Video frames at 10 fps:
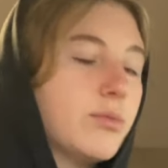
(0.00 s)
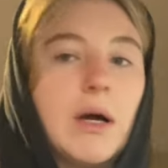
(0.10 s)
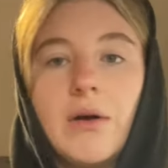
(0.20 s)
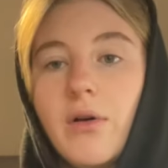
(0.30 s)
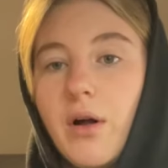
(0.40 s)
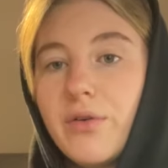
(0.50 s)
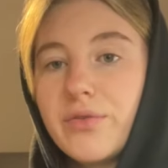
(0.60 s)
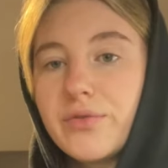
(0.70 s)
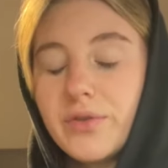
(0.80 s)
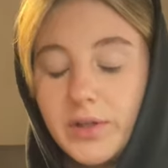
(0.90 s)
wear off
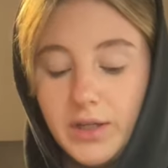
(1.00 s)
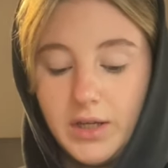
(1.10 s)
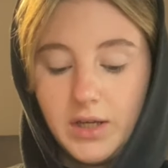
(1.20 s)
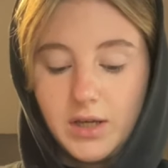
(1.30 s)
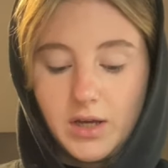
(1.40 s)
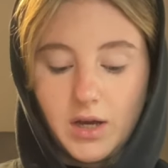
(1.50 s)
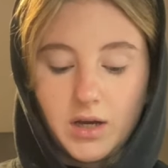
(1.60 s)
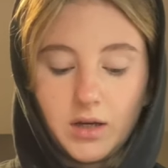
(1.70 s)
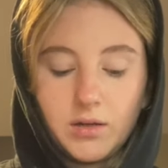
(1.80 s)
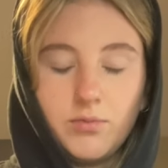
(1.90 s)

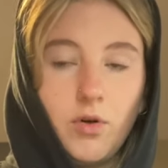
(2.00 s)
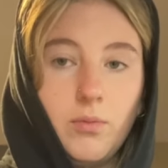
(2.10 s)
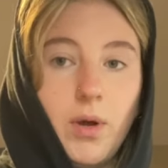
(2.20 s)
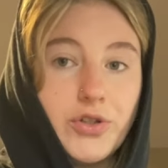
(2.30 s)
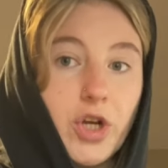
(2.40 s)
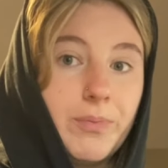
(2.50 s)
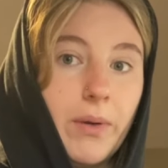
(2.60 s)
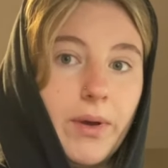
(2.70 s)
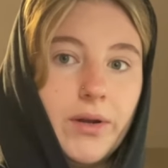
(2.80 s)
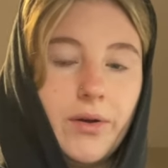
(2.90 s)
from a trip I
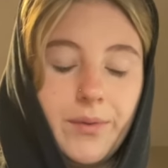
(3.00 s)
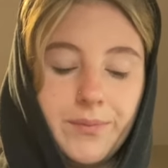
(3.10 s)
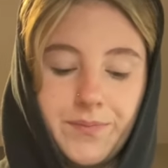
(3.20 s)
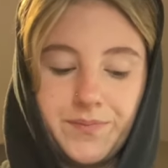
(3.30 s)
went on.